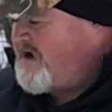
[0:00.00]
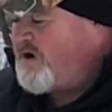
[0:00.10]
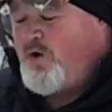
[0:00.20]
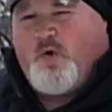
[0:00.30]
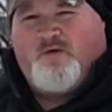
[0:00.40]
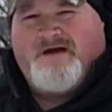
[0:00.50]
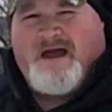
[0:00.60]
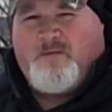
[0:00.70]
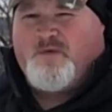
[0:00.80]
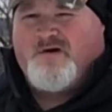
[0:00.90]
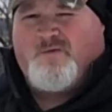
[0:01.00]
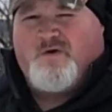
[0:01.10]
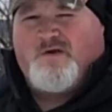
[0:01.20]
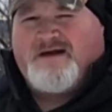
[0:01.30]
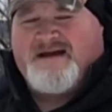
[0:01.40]
in this kind of cold and
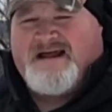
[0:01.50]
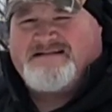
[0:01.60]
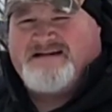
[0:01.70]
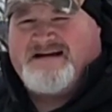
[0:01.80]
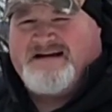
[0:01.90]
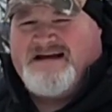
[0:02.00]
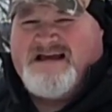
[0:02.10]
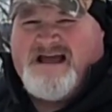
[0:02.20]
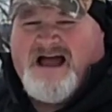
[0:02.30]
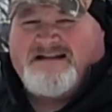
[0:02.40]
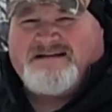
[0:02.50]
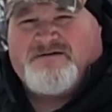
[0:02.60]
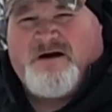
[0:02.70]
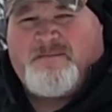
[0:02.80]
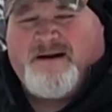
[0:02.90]
we're we're looking at uh,
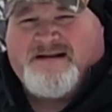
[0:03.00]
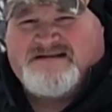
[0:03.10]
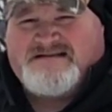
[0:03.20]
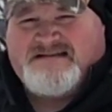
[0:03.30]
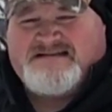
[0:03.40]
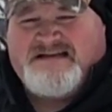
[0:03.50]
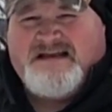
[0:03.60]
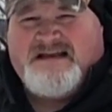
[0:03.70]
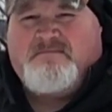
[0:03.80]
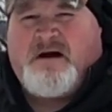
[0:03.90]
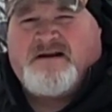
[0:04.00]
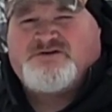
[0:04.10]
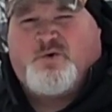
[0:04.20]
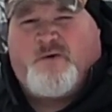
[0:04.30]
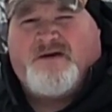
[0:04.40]
at around minus 16,
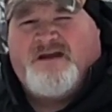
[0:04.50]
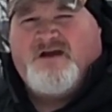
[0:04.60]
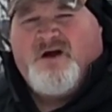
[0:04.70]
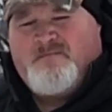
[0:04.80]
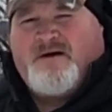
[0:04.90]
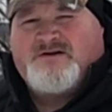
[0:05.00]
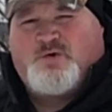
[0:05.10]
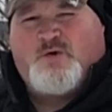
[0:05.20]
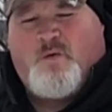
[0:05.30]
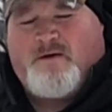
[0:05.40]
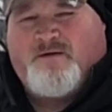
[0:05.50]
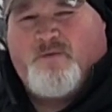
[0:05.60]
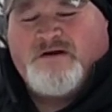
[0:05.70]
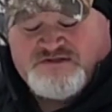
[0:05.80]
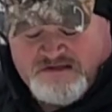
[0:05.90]
minus 20, minus
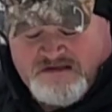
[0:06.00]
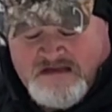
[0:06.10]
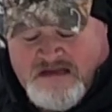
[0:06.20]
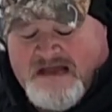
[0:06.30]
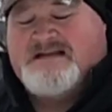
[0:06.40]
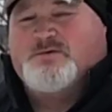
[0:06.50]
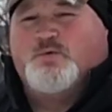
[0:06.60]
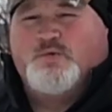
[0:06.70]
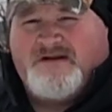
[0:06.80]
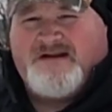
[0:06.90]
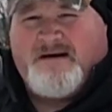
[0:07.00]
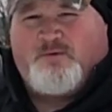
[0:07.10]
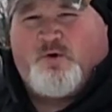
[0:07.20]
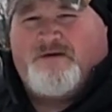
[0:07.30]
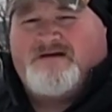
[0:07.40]
21 of the wind chill. It's
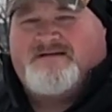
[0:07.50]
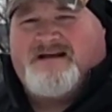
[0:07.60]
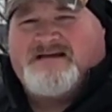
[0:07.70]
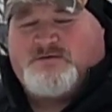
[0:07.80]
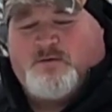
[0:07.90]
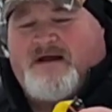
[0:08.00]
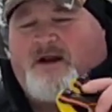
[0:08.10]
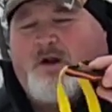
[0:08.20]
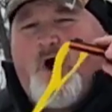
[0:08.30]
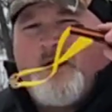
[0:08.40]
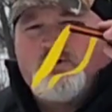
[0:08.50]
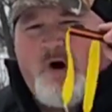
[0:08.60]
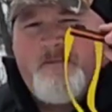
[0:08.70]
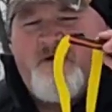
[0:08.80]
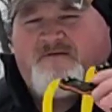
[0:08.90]
really damn cold out today, so we're getting a
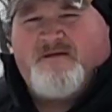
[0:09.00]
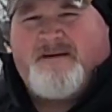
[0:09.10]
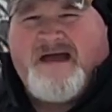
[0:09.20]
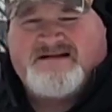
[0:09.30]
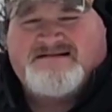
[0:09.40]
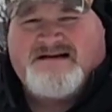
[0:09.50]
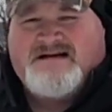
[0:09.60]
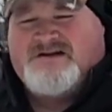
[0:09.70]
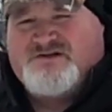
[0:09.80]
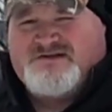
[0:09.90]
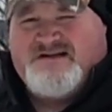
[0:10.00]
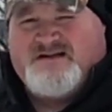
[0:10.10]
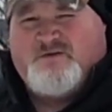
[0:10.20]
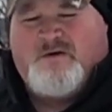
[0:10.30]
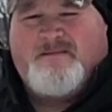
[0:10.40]
lot of drop off on the bands.
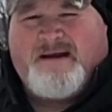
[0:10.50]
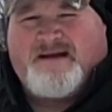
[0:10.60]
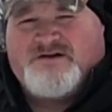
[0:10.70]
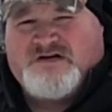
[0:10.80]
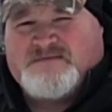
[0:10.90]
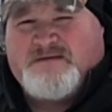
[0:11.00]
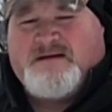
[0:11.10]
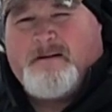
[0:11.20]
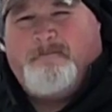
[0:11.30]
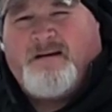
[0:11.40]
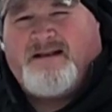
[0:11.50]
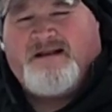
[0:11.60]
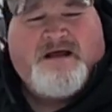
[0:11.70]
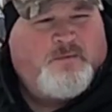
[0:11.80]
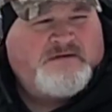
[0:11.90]
Just need to uh, make an adjustment,
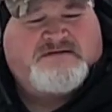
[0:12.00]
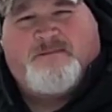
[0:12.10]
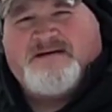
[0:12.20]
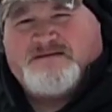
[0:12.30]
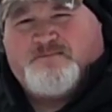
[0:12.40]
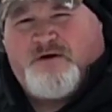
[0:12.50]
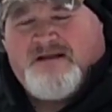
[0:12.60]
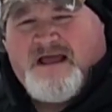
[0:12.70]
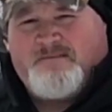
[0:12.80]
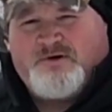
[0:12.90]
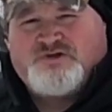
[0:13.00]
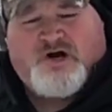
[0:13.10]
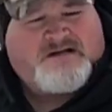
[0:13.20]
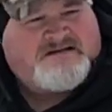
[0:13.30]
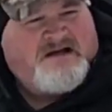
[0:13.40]
but we still made some pretty damn
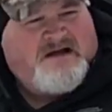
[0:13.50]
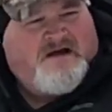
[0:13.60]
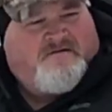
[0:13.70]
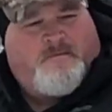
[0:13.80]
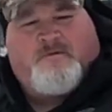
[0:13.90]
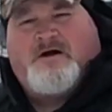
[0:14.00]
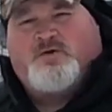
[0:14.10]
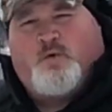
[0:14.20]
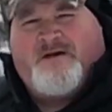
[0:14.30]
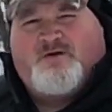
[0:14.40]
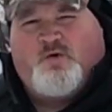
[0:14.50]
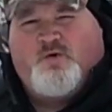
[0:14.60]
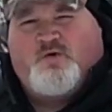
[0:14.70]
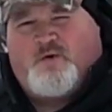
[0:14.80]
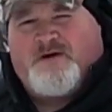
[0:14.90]
good shots from around
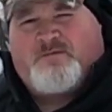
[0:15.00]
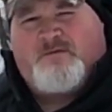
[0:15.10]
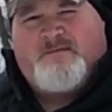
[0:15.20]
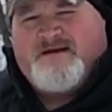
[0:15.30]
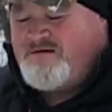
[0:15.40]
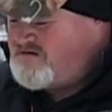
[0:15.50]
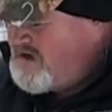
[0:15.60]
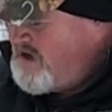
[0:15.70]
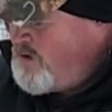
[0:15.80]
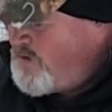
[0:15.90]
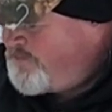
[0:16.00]
22, 23 meters.